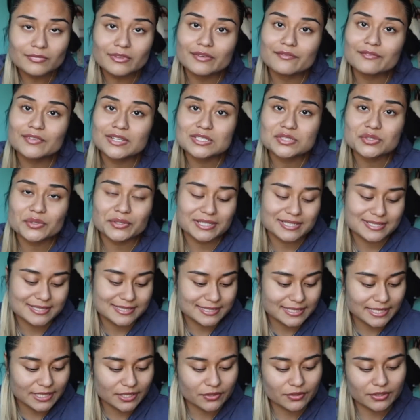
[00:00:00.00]
Victoria's
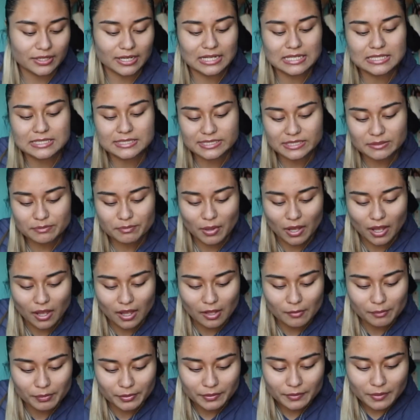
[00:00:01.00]
Secret,
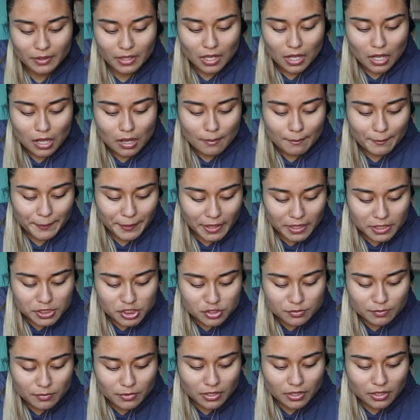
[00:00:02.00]
Depop,
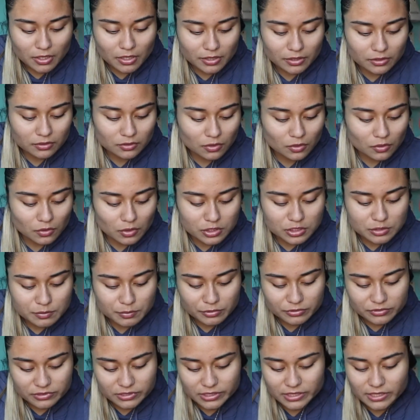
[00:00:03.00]
Poshmark, Laura's
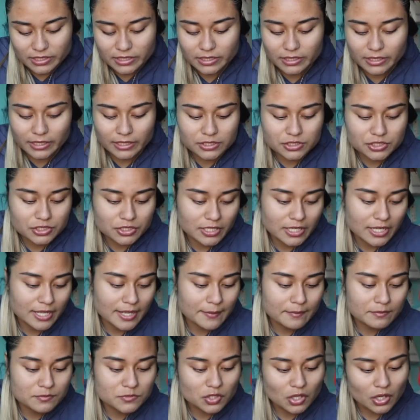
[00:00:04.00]
Boutique,
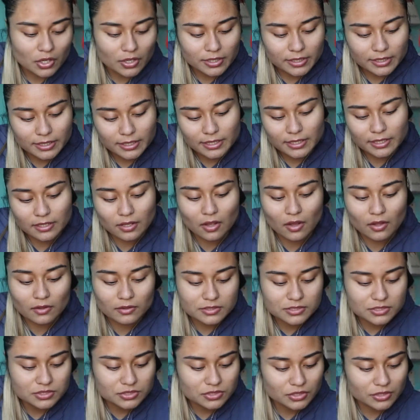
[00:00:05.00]
H&M, Target,
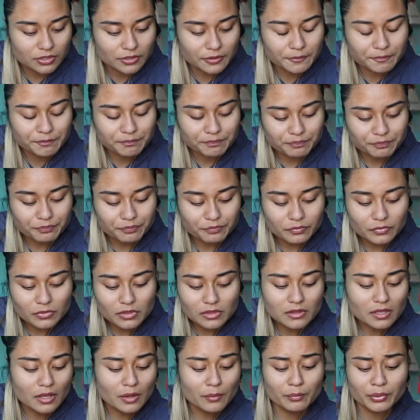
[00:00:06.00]
Hollister,
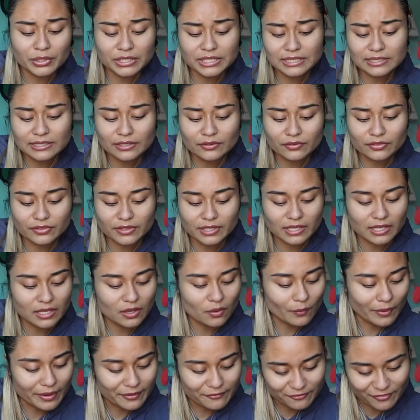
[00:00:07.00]
Pretty Little Thing,
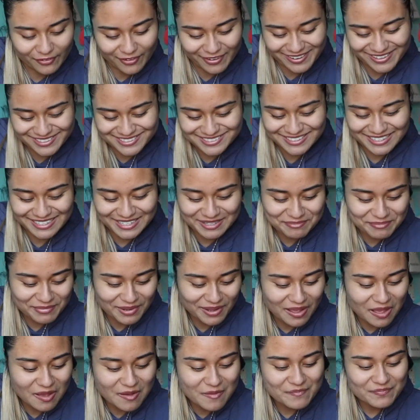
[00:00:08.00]
White Fox, Honey
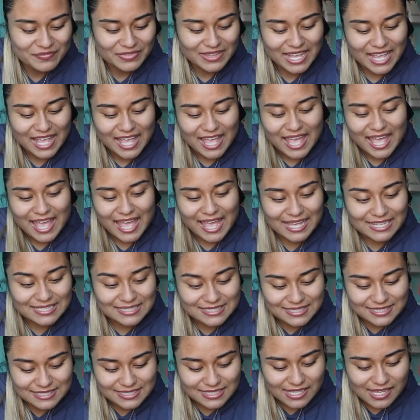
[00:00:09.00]
Bum,
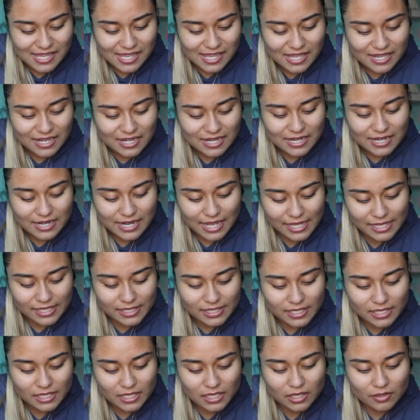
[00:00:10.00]
Etsy,
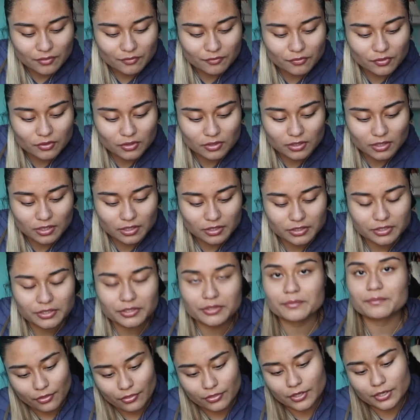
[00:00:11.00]
Nike, and Foot
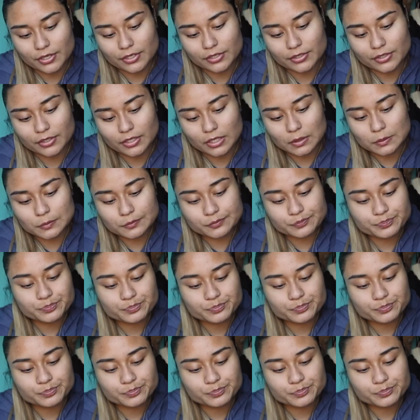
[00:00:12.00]
Locker. There you go.